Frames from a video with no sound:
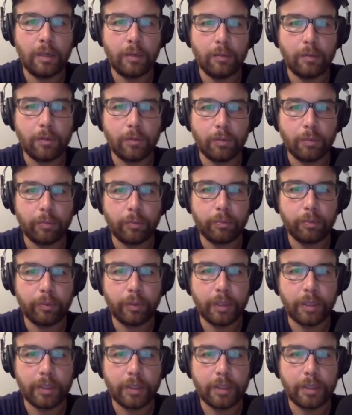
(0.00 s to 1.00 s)
which will
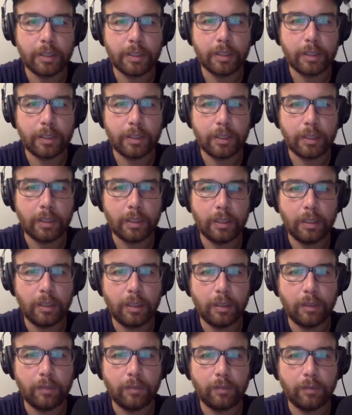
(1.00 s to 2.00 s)
print uh,
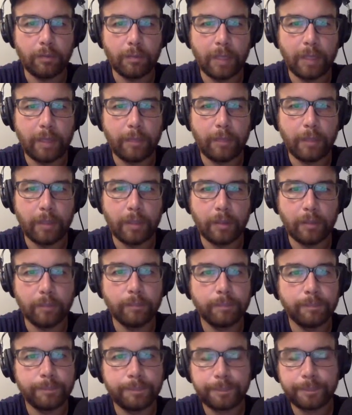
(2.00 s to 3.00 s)
hello from Lambda
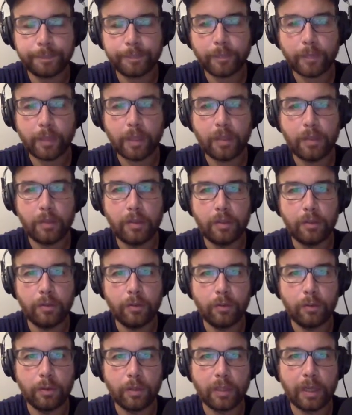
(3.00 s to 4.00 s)

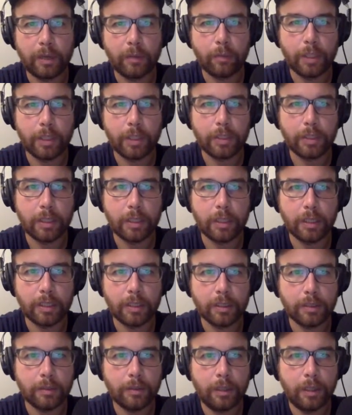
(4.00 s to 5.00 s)
to CloudWatch
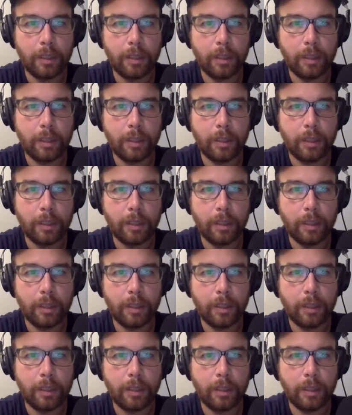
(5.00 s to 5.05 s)
logs,